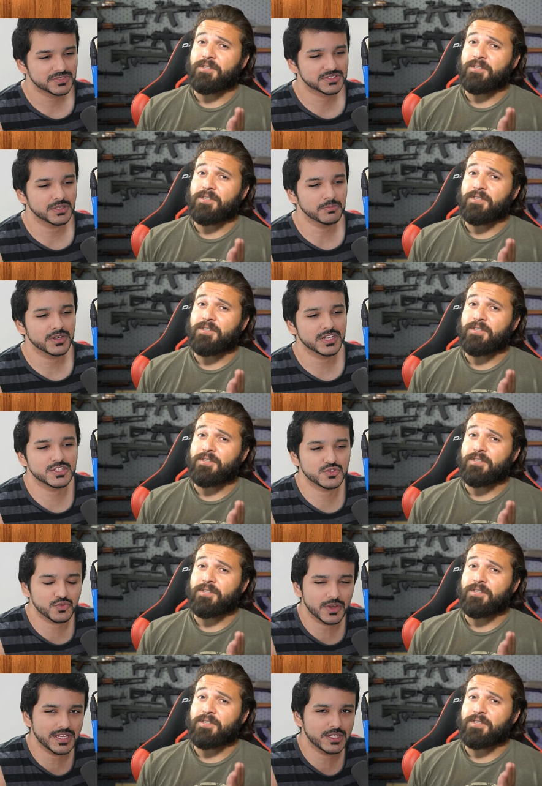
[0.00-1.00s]
Speaker 1: Somebody
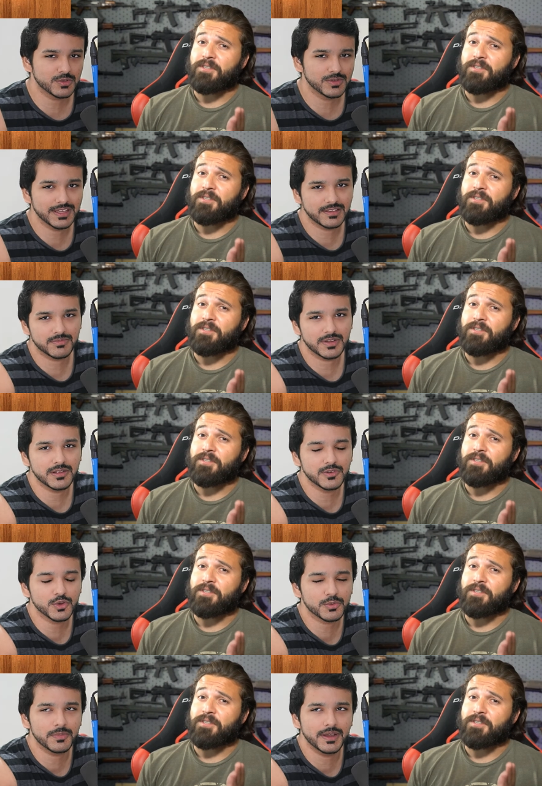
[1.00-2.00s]
tried to like
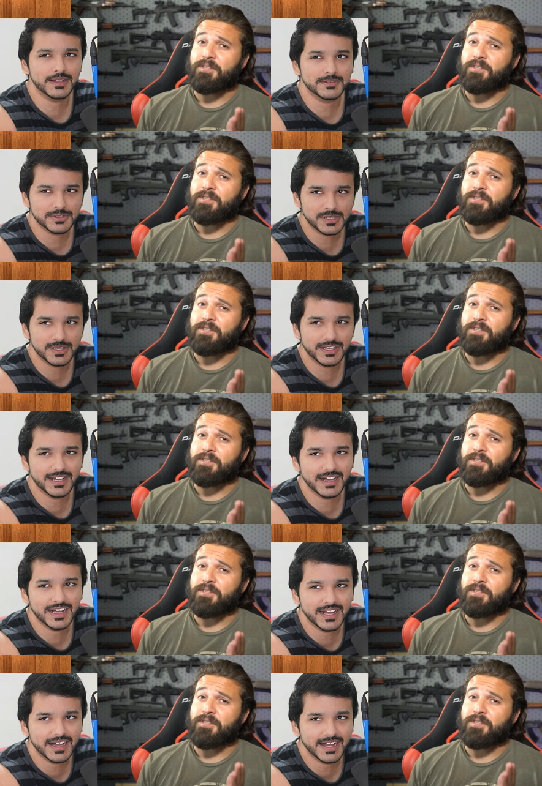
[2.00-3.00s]
look man,
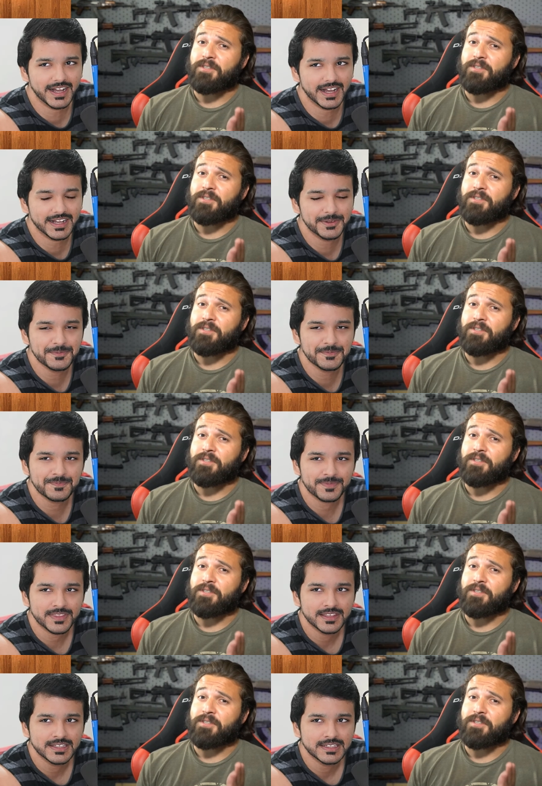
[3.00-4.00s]
ah
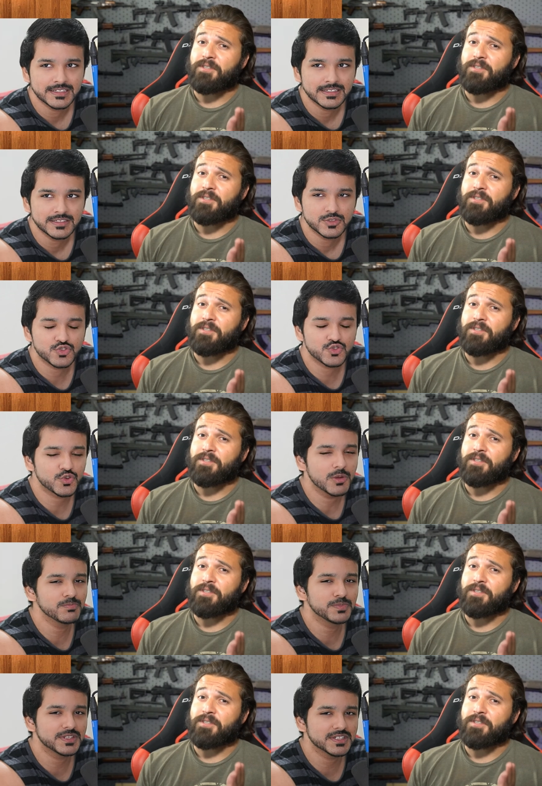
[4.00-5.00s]

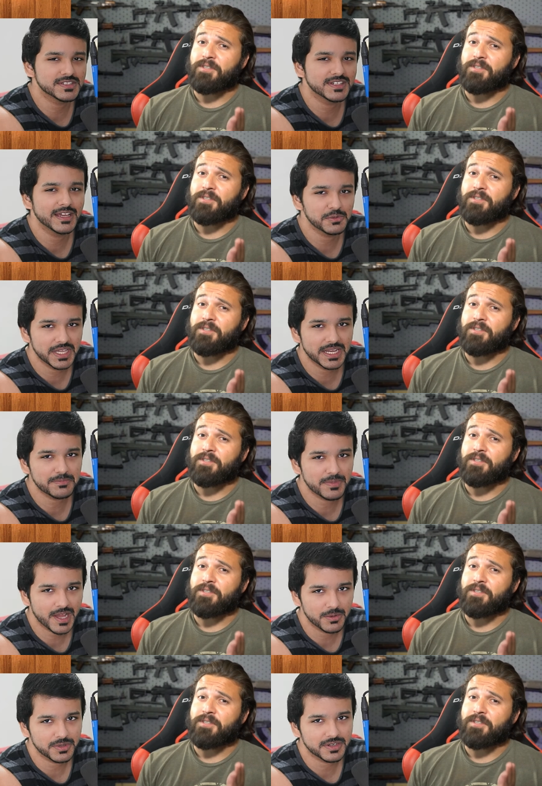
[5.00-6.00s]
Trump doesn't have that
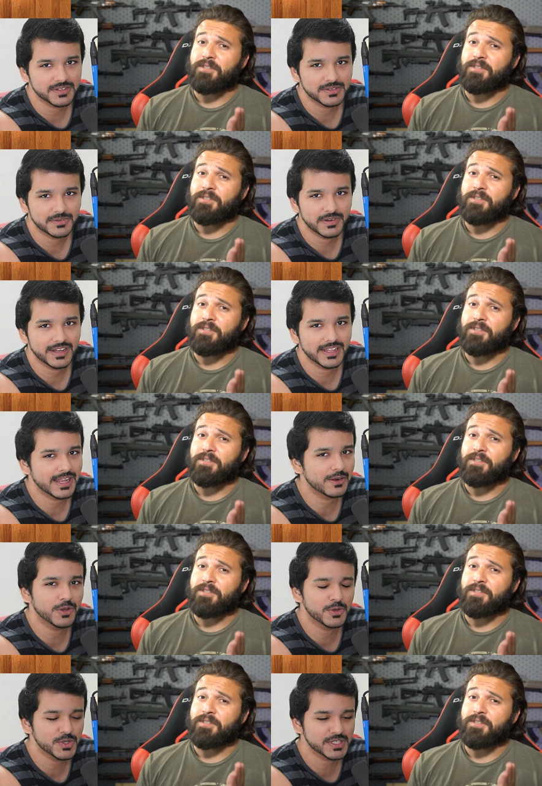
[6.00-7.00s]
power, right? I
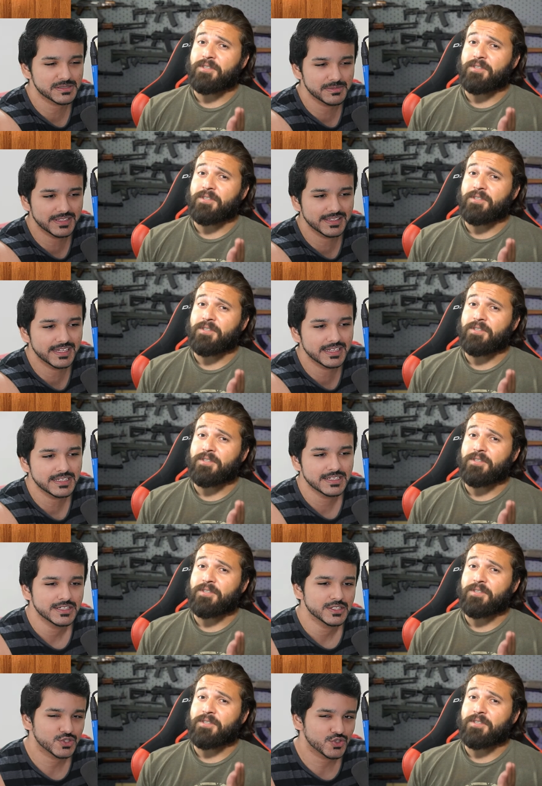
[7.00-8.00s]
don't know how to explain that.
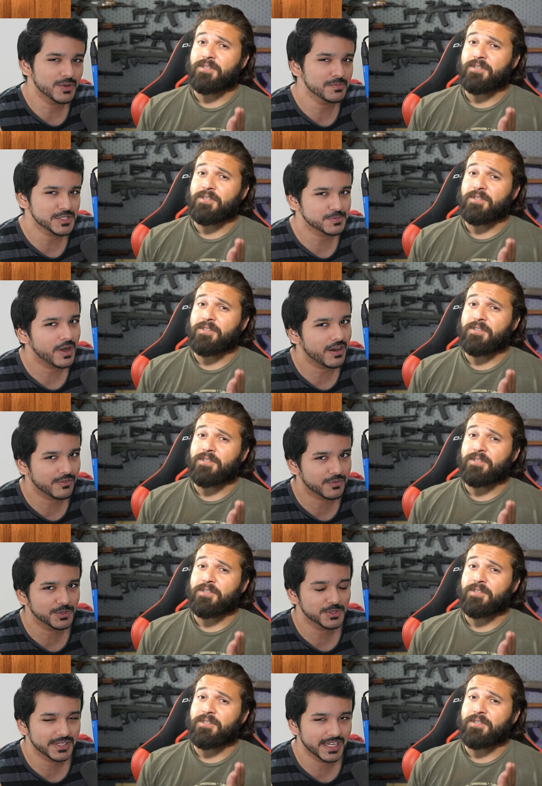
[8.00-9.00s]
Trump is
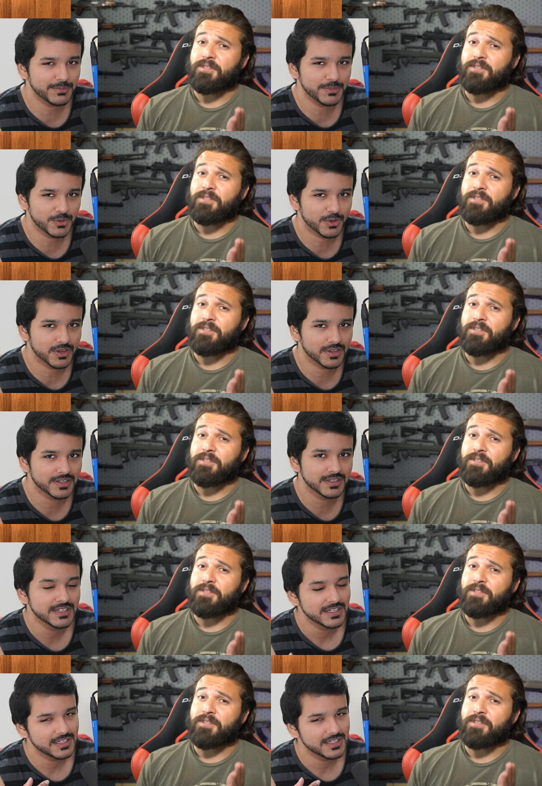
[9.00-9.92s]
powerful, don't get me wrong.